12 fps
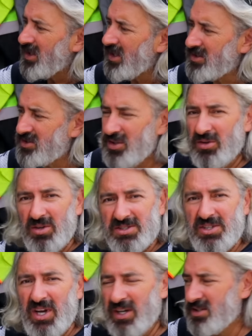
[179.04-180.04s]
it still
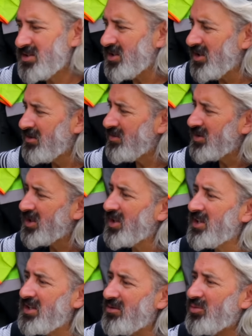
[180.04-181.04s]
looks nice, you know.
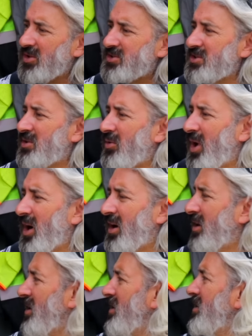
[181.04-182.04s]
Clean it once in a
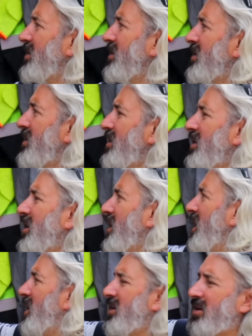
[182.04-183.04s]
while
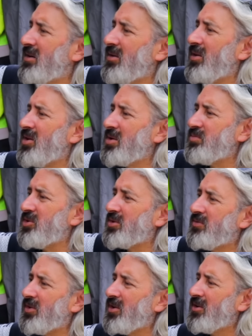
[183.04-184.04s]
and it'll look
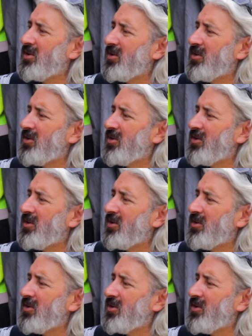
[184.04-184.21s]
beautiful.